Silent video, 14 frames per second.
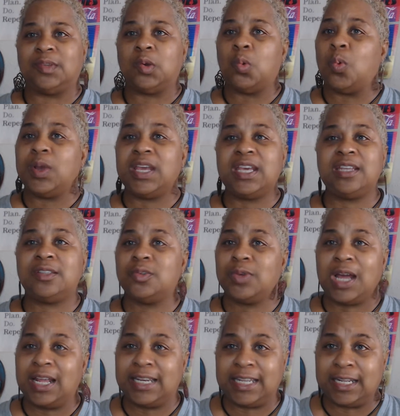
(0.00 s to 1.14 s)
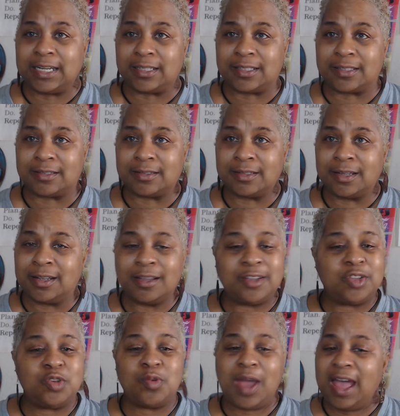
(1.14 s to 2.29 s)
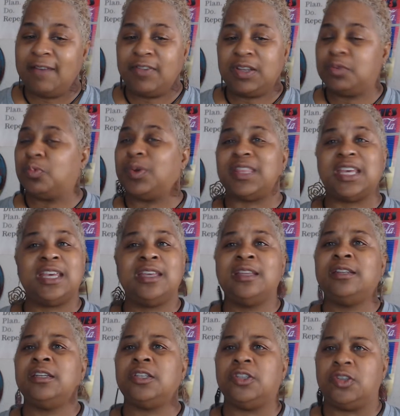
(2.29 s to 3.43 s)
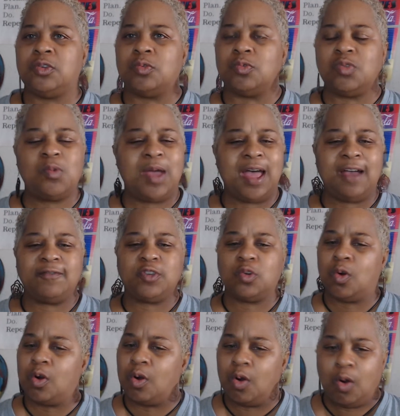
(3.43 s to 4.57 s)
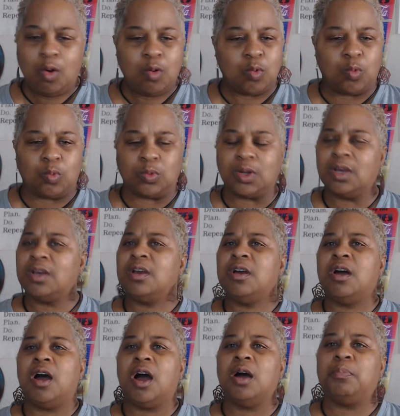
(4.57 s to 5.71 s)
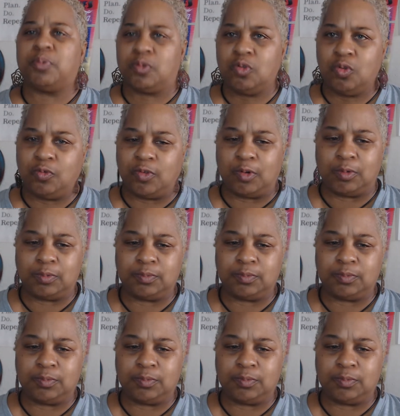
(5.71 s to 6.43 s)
We do not need it. You have it within you. You have your own approval